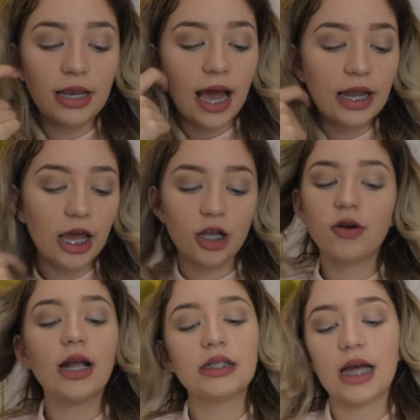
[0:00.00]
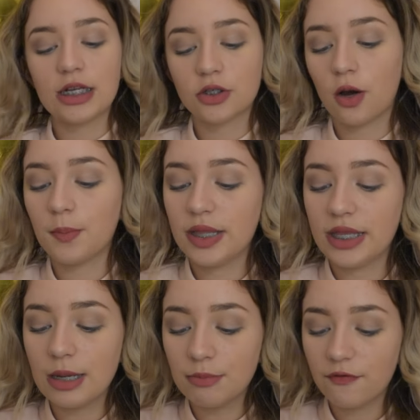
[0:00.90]
my nan and granddad got me the
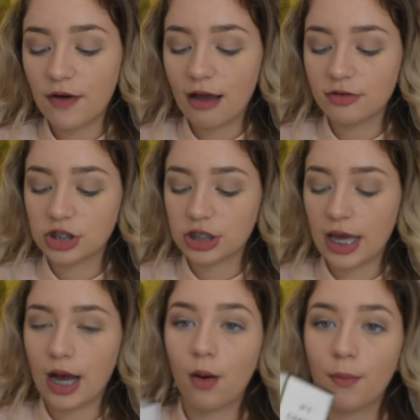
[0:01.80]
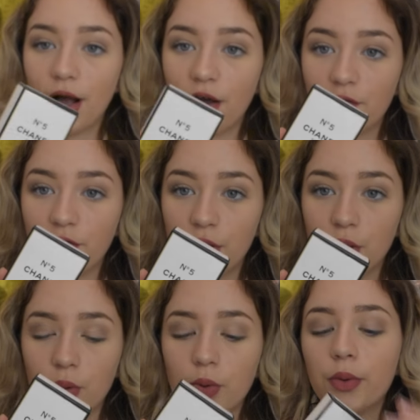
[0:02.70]
number 5 Chanel
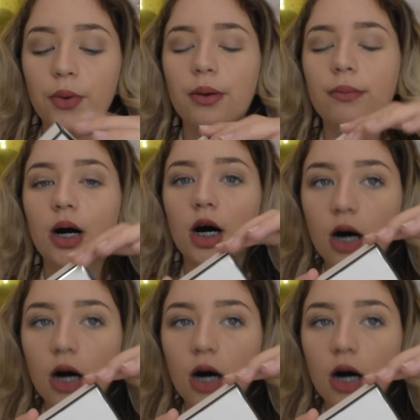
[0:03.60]
perfume.